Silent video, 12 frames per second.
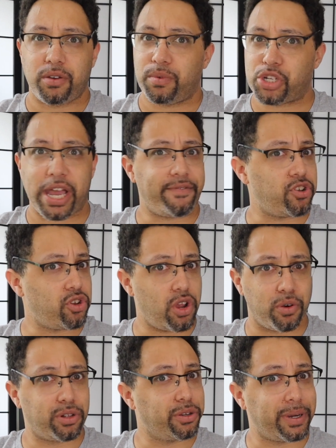which I have
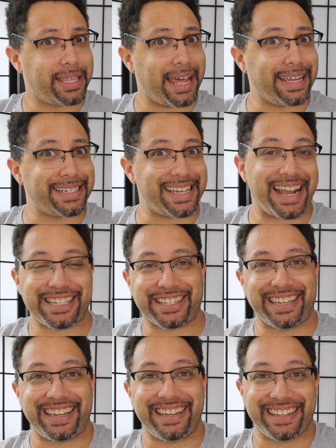no clue what that is,
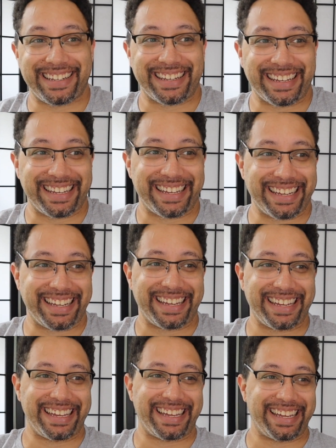actually.
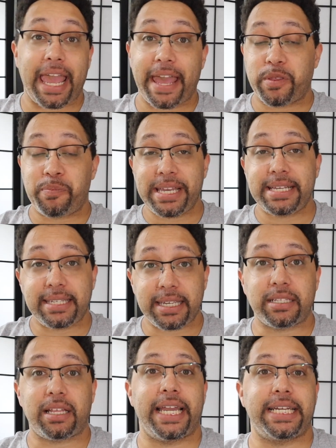And the PC
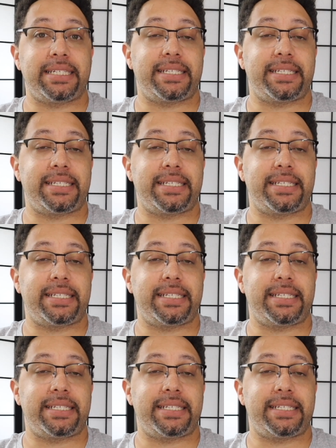client